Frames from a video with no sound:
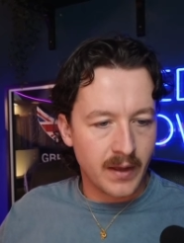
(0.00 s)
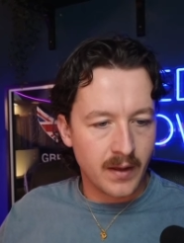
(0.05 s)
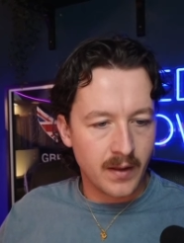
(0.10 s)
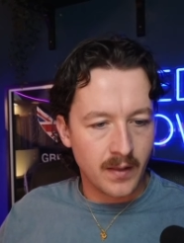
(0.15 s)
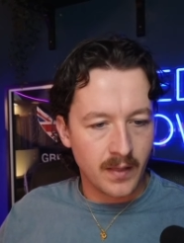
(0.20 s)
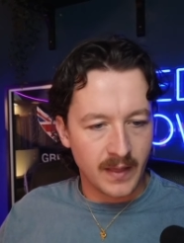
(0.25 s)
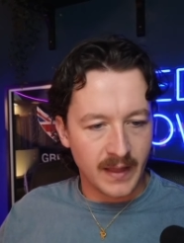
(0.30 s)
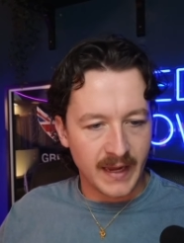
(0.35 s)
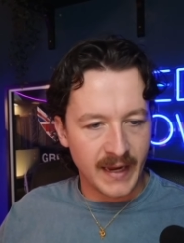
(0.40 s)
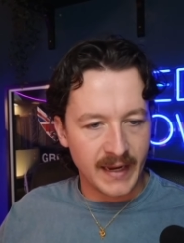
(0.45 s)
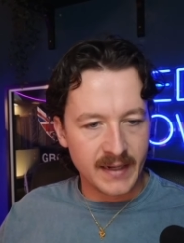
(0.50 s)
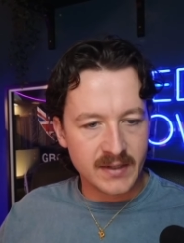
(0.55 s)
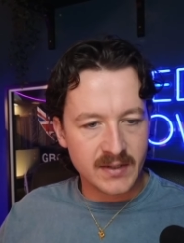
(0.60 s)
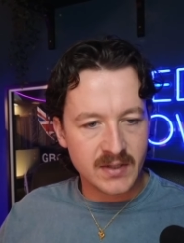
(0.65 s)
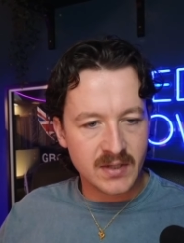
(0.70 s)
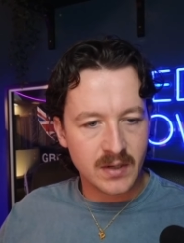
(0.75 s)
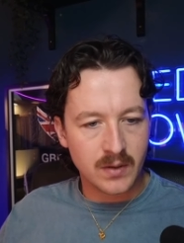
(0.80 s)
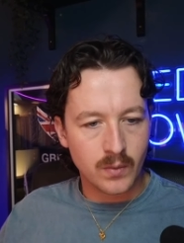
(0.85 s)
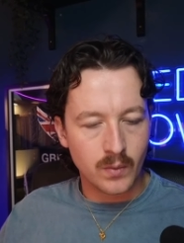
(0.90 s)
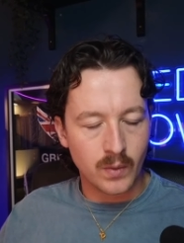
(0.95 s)

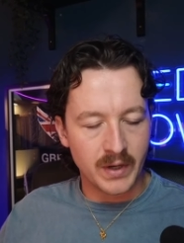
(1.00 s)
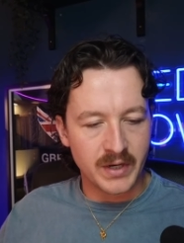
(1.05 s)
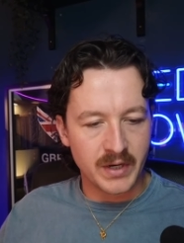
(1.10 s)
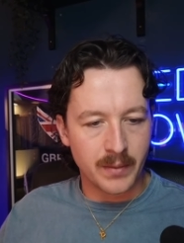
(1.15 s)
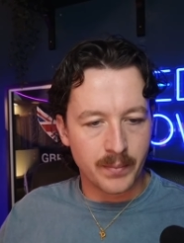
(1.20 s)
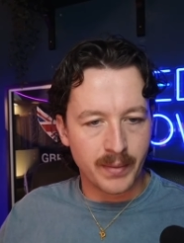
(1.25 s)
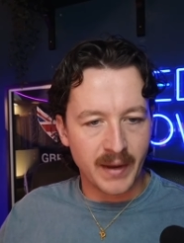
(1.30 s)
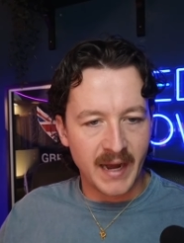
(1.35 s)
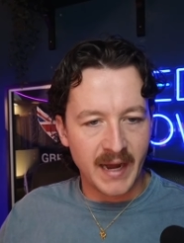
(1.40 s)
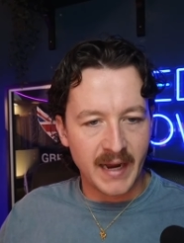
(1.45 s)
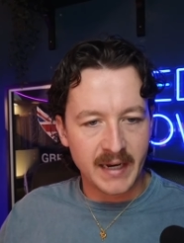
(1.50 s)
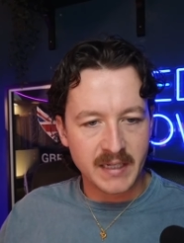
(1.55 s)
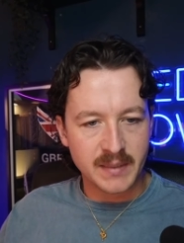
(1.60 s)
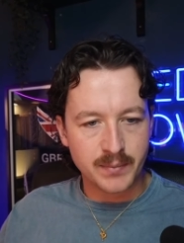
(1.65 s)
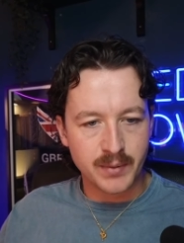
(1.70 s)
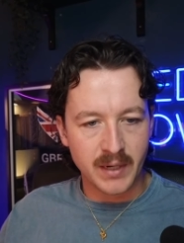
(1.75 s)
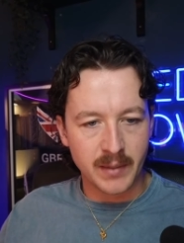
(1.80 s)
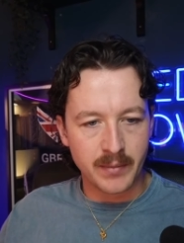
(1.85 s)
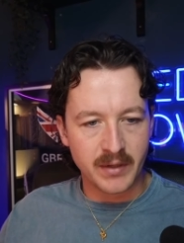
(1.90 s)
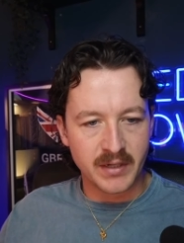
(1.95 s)
legs, when your back is
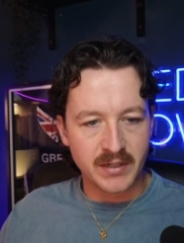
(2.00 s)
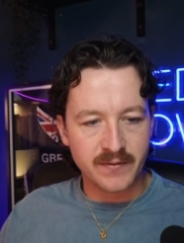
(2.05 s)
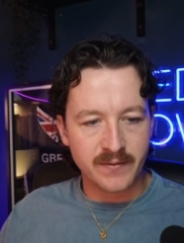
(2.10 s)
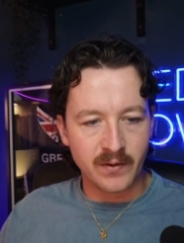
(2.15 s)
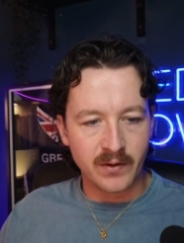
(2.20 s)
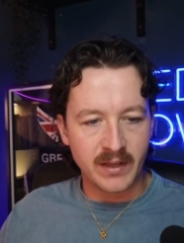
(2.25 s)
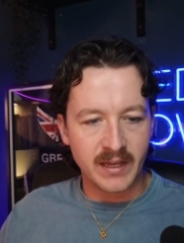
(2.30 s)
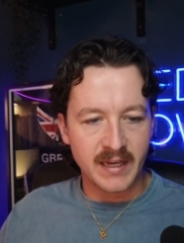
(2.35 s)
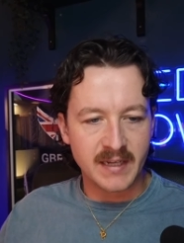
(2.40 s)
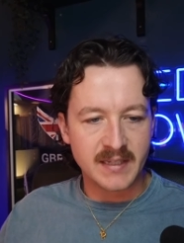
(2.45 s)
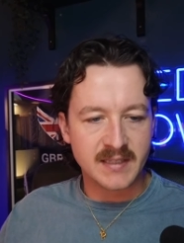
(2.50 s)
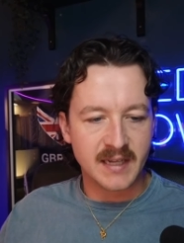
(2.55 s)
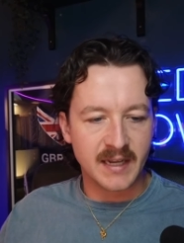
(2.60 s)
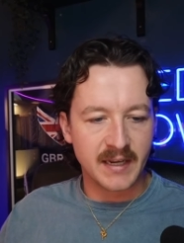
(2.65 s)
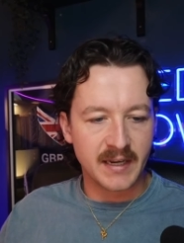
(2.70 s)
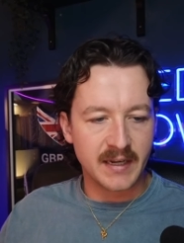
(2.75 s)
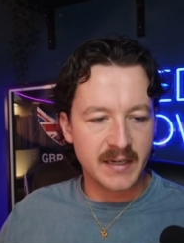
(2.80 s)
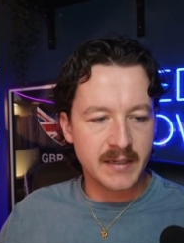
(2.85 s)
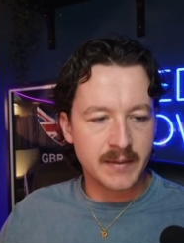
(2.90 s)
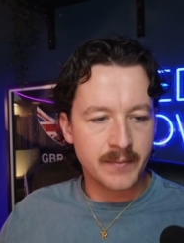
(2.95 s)
pretty much fully
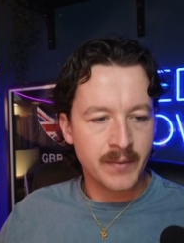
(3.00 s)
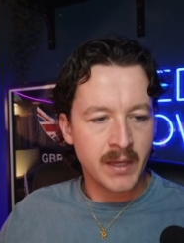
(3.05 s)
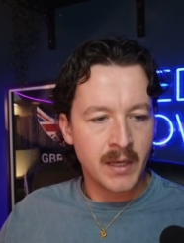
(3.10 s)
extended,